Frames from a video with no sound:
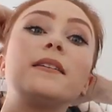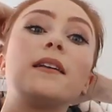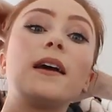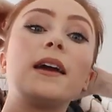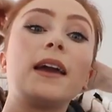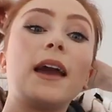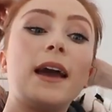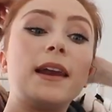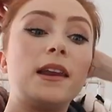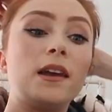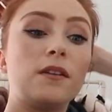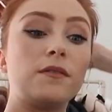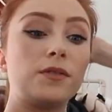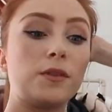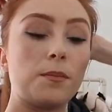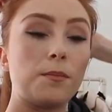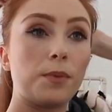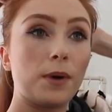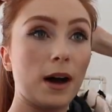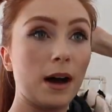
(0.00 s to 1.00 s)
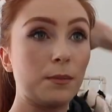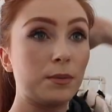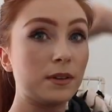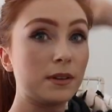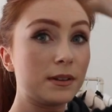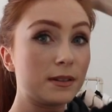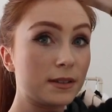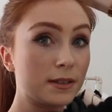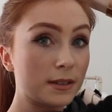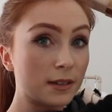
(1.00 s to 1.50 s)
like any of the
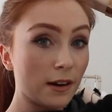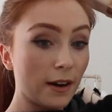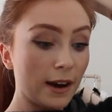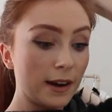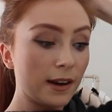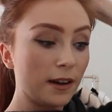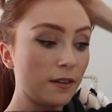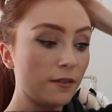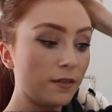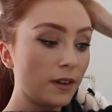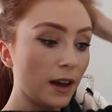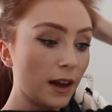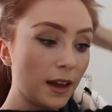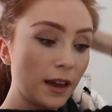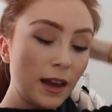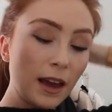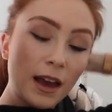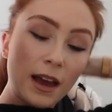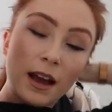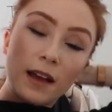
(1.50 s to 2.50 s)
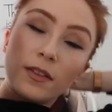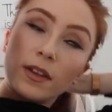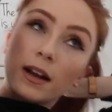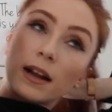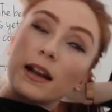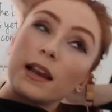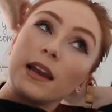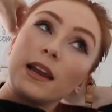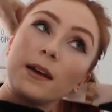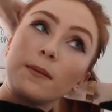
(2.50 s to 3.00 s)
bobbles or any of like the
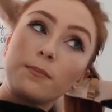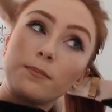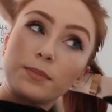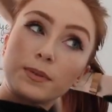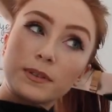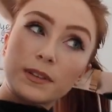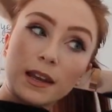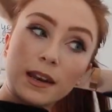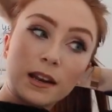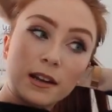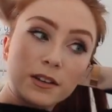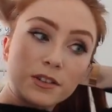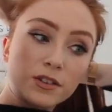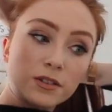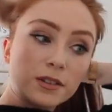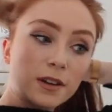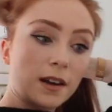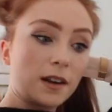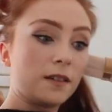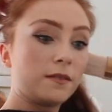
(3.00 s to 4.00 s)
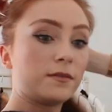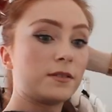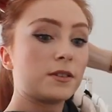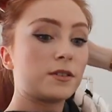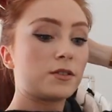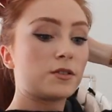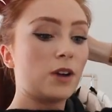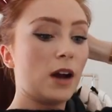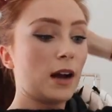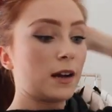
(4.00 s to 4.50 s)
clips, and it'll just kind of
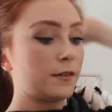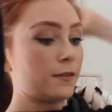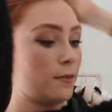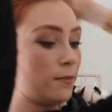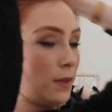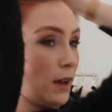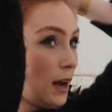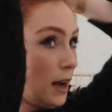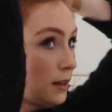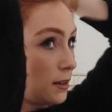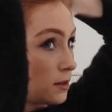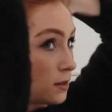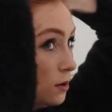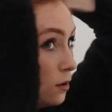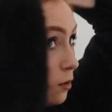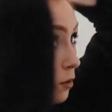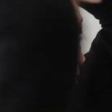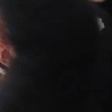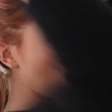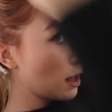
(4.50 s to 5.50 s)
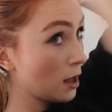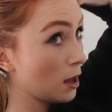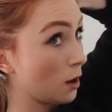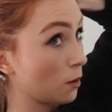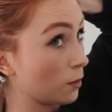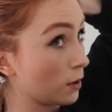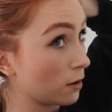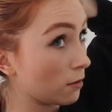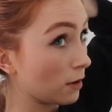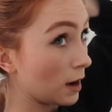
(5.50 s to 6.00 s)
distract from that. So
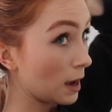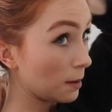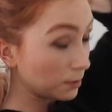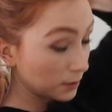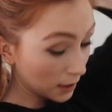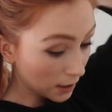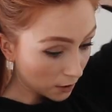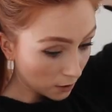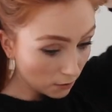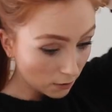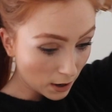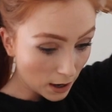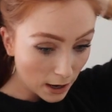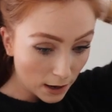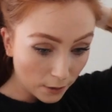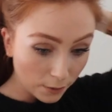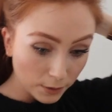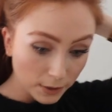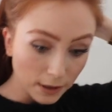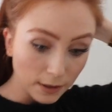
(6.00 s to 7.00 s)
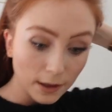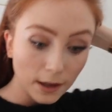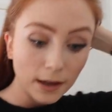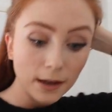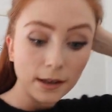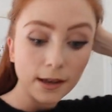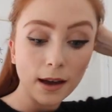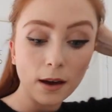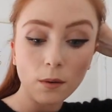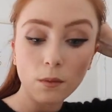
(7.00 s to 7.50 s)
we wrap that around and
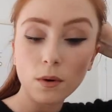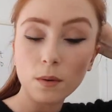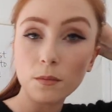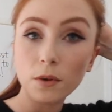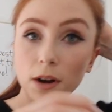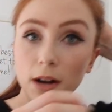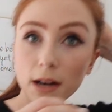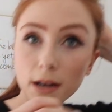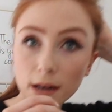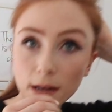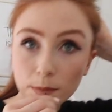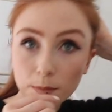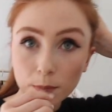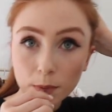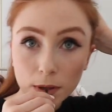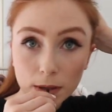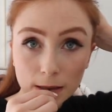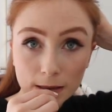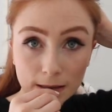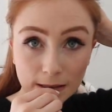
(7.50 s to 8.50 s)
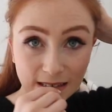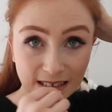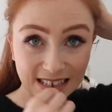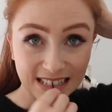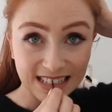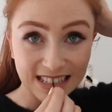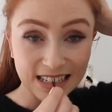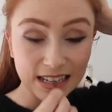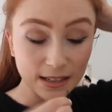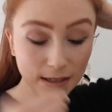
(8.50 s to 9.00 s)
then get one more clip
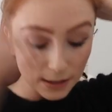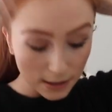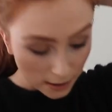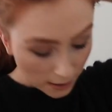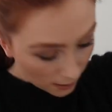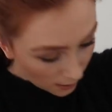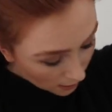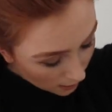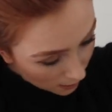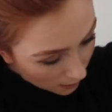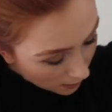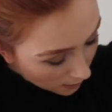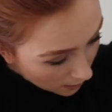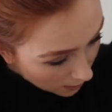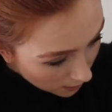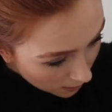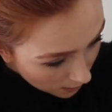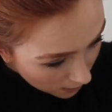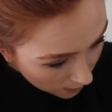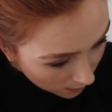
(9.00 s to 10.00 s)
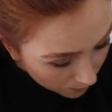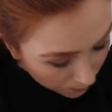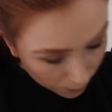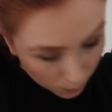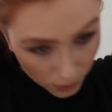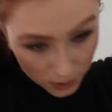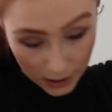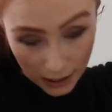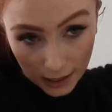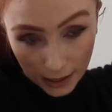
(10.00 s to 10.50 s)
and
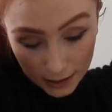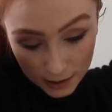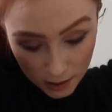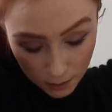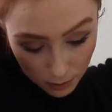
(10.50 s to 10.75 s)
put that into